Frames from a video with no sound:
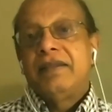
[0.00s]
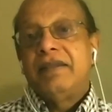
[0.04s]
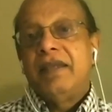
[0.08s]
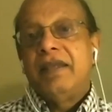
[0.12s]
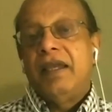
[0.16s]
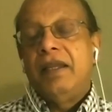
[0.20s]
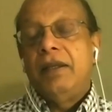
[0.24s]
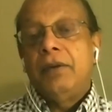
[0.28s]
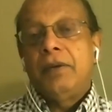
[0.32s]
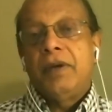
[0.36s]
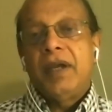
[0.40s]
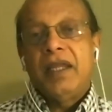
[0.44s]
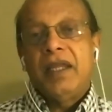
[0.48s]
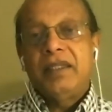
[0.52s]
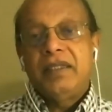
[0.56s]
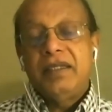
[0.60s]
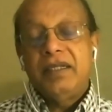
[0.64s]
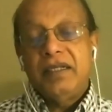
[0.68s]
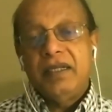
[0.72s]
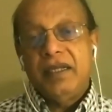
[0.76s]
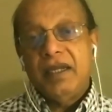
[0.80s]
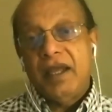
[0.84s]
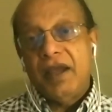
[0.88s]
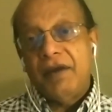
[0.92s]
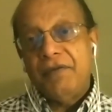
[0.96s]
Say, look at
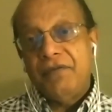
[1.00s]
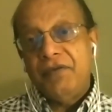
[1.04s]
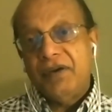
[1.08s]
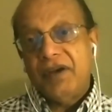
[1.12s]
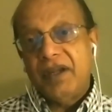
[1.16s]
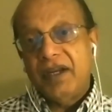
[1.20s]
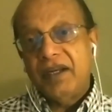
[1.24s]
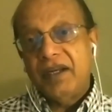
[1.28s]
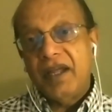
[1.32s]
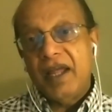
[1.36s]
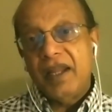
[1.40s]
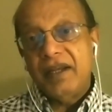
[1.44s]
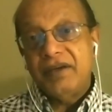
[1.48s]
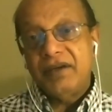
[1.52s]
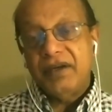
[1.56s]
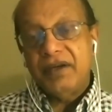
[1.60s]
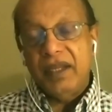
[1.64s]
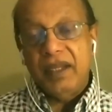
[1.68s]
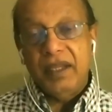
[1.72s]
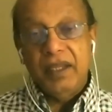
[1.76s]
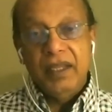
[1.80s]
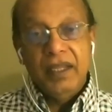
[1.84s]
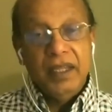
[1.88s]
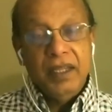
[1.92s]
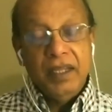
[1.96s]
African
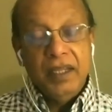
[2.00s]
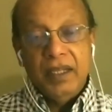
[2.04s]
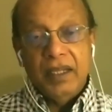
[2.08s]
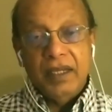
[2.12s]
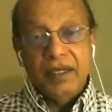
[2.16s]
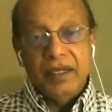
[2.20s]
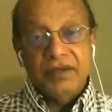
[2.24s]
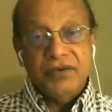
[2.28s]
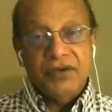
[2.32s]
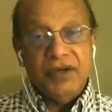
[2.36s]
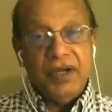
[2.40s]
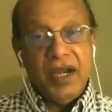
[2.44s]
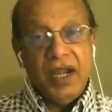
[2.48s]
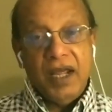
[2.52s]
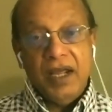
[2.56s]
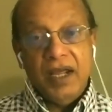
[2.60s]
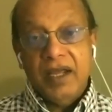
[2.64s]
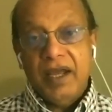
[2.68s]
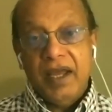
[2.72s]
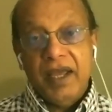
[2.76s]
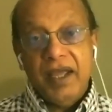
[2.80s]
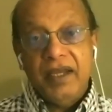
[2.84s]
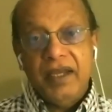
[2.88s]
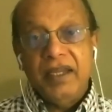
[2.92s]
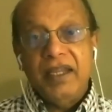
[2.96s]
country in Sri Lanka
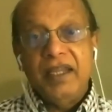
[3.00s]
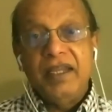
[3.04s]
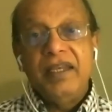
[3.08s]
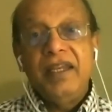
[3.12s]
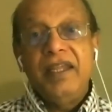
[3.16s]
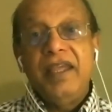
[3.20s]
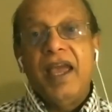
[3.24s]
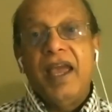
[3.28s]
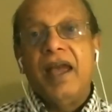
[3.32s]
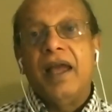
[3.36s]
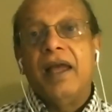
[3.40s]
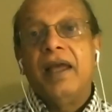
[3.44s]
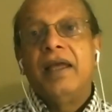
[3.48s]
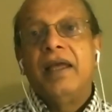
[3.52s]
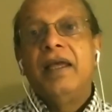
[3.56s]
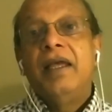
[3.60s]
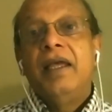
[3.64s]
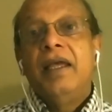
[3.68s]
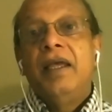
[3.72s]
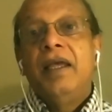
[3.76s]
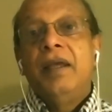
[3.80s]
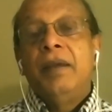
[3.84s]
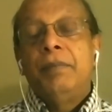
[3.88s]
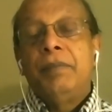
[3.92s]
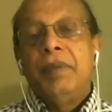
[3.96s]
and India.
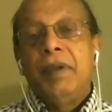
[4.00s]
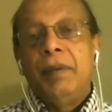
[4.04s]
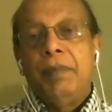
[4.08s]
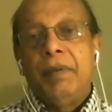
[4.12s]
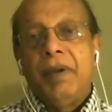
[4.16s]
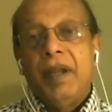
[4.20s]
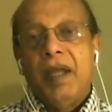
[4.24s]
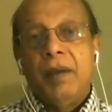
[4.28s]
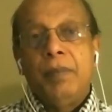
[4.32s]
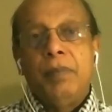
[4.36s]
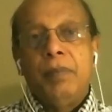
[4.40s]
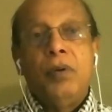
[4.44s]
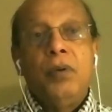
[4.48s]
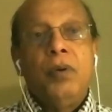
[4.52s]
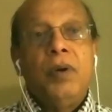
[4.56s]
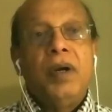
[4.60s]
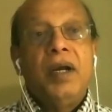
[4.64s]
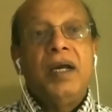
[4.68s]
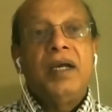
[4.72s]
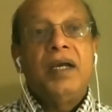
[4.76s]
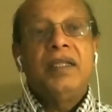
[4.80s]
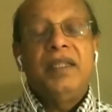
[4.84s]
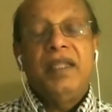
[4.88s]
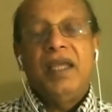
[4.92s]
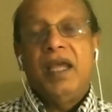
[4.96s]
People are
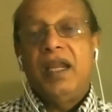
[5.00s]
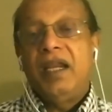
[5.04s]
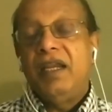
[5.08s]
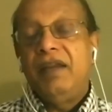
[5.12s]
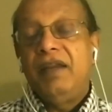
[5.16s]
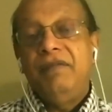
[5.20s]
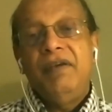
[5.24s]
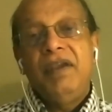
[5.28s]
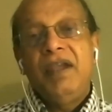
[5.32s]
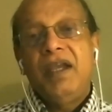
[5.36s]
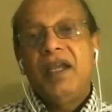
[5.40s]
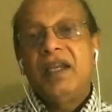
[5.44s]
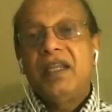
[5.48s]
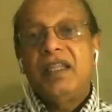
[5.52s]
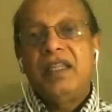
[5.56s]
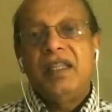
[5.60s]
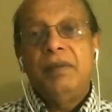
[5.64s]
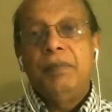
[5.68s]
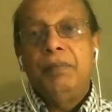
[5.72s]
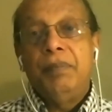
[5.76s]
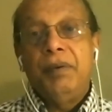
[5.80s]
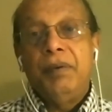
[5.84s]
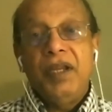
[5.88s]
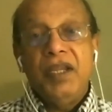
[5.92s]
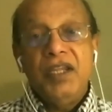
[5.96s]
poor. They are living under the
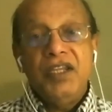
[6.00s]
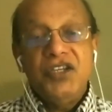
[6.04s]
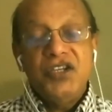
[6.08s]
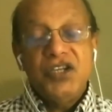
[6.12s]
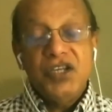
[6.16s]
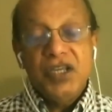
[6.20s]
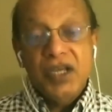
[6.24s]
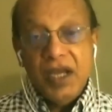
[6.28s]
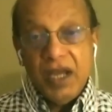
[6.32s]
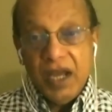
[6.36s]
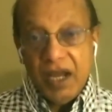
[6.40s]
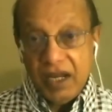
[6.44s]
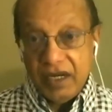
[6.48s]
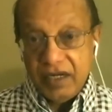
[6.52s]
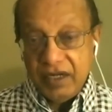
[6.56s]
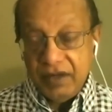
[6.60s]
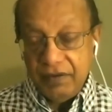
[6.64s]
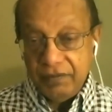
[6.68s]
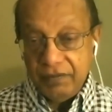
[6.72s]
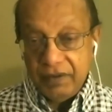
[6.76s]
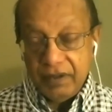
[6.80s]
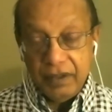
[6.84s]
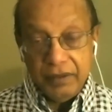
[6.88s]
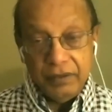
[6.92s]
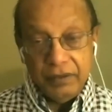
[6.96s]
bridge and
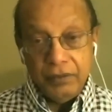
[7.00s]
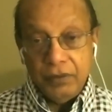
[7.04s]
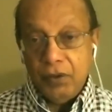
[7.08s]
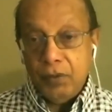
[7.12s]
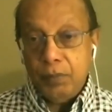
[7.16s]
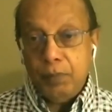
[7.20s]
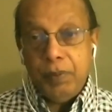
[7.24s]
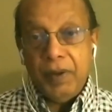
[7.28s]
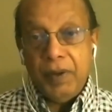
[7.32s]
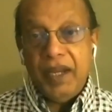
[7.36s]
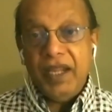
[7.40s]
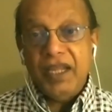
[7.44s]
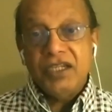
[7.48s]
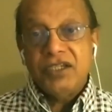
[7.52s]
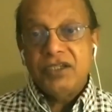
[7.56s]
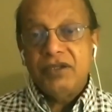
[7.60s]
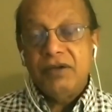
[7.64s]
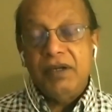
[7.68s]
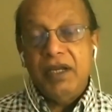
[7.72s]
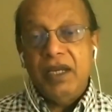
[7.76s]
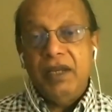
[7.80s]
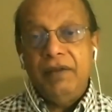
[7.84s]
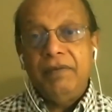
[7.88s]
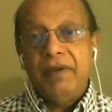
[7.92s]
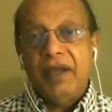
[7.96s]
no place to
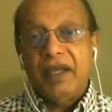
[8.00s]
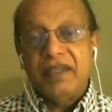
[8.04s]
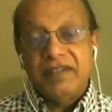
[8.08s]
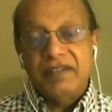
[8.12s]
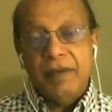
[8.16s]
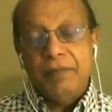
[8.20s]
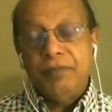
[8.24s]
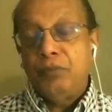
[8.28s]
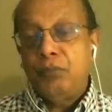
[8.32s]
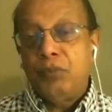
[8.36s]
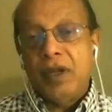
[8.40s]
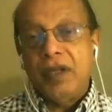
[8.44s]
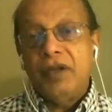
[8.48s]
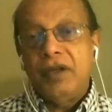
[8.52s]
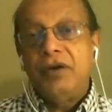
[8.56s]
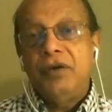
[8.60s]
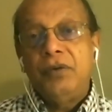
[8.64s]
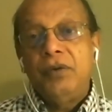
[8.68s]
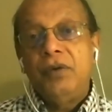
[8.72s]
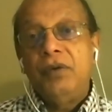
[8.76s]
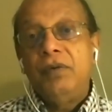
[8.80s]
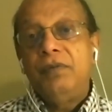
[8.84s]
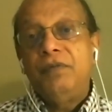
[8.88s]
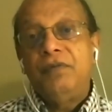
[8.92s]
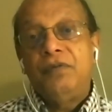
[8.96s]
live except one
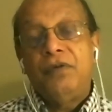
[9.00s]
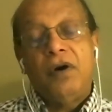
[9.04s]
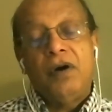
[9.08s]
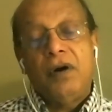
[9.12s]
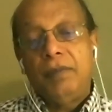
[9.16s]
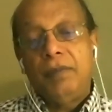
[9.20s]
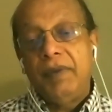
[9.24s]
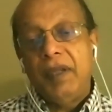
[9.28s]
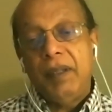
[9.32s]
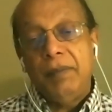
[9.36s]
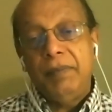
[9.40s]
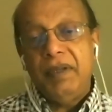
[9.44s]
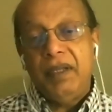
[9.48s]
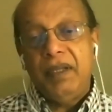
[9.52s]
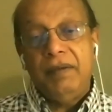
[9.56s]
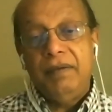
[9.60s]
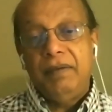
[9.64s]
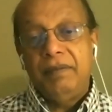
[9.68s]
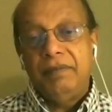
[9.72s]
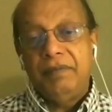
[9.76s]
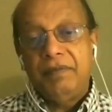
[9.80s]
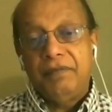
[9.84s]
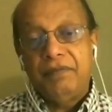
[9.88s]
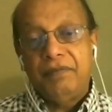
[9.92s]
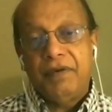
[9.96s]
room for
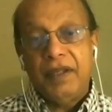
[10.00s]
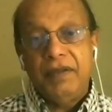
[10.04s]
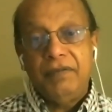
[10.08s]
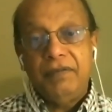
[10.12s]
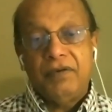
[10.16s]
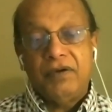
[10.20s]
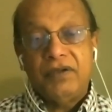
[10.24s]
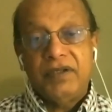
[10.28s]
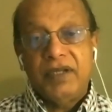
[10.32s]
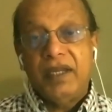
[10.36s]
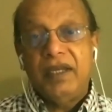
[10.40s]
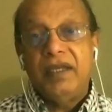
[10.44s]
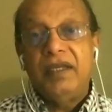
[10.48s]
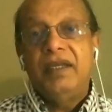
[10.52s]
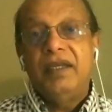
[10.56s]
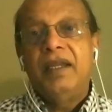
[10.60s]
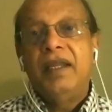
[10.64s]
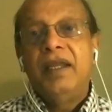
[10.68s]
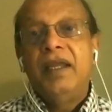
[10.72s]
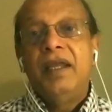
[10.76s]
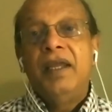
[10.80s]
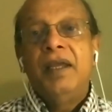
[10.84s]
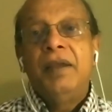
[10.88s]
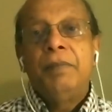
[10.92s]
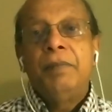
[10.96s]
maybe 5 or 10
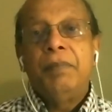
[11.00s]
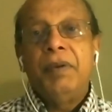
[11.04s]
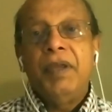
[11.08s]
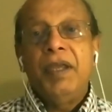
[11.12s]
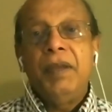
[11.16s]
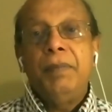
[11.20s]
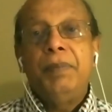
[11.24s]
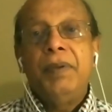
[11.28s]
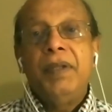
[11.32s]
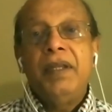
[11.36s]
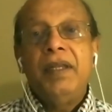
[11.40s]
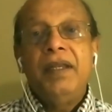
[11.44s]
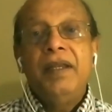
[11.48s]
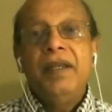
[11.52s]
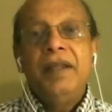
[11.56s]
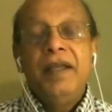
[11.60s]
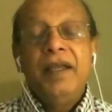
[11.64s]
people.